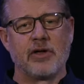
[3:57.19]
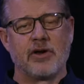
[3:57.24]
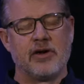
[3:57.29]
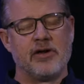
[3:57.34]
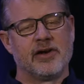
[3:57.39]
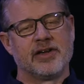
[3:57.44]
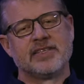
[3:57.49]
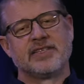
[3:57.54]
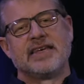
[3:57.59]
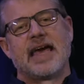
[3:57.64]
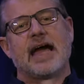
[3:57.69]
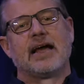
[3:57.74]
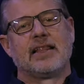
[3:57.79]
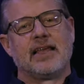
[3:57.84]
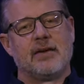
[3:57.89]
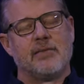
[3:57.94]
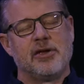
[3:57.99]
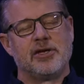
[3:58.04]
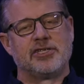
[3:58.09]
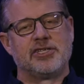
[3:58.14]
We don't know
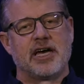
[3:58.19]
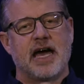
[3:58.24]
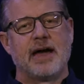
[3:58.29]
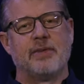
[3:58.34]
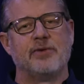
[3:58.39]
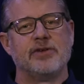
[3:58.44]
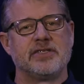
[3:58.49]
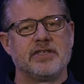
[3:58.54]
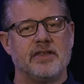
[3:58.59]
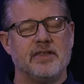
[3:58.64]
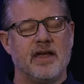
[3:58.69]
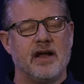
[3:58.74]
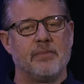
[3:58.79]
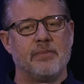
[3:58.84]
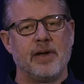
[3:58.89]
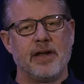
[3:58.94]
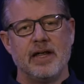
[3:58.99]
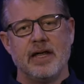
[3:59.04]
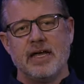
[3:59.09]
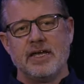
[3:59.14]
exactly how much time was in there,
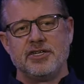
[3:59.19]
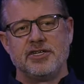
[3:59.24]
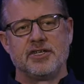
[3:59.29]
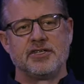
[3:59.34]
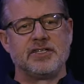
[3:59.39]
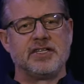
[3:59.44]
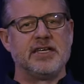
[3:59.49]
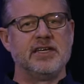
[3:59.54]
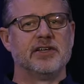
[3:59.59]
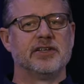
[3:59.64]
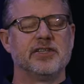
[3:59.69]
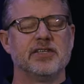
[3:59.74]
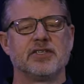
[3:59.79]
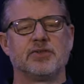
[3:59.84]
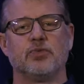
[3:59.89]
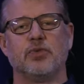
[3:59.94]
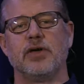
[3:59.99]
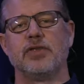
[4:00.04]
but just healed this